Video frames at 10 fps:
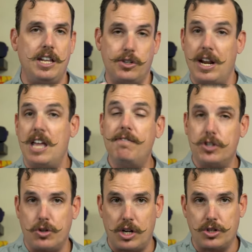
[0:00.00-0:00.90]
internet
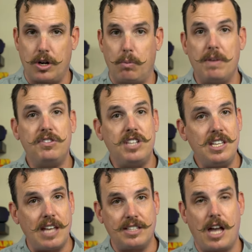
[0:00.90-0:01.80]
infrastructure. And we've
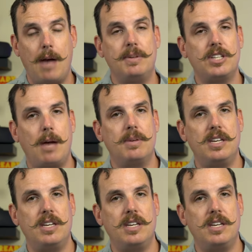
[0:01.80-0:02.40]
seen that time and time